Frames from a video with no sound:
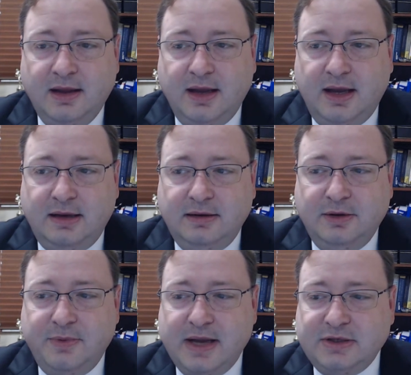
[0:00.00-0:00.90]
And the
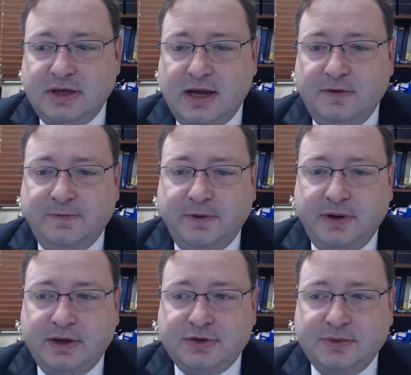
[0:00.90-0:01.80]
rationale for
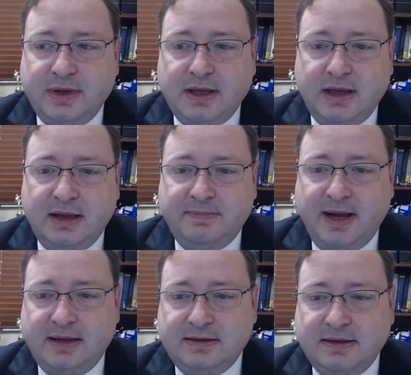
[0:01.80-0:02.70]
issuing a
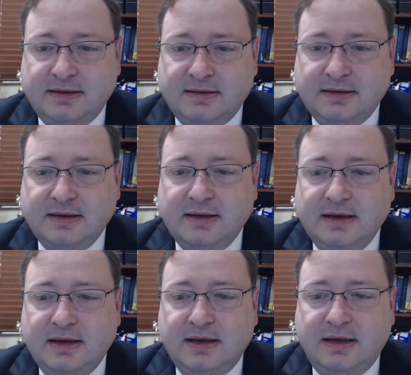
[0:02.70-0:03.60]
patent
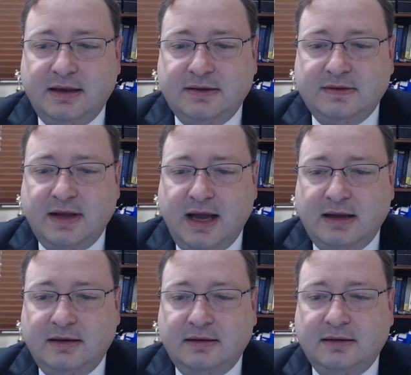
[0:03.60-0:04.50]
is
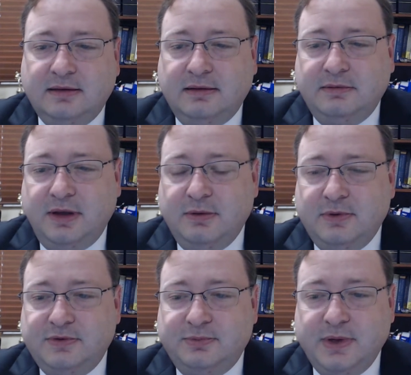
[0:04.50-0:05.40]
that it
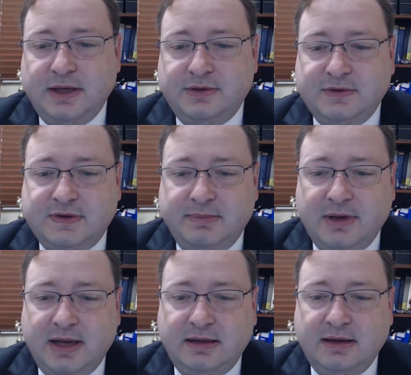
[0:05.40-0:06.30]
was really to
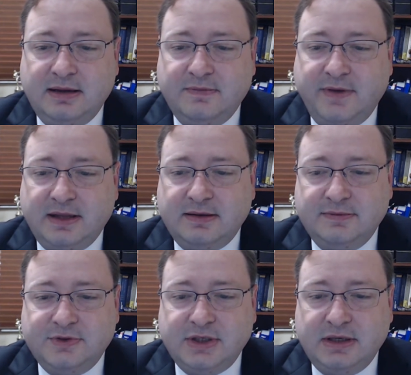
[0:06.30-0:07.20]
stimulate the
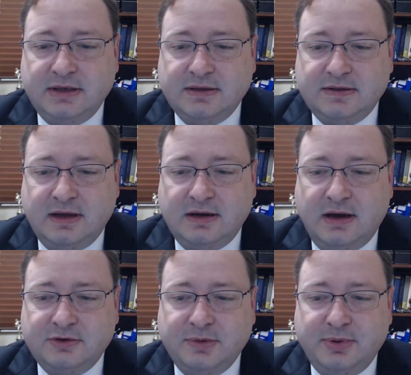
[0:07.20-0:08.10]
inventive genius and
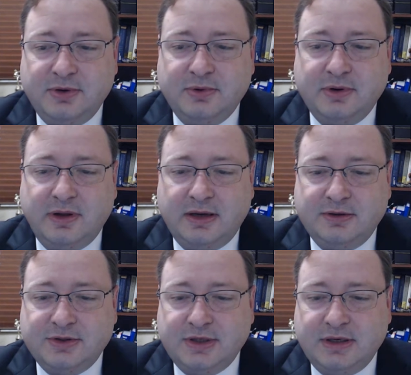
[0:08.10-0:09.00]
entrepreneurial
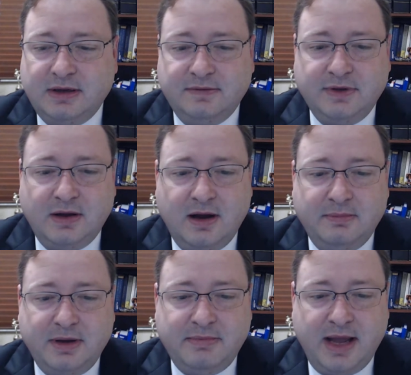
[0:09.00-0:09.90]
energy of the
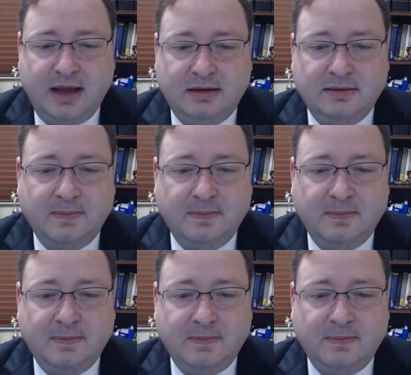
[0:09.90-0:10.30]
common man.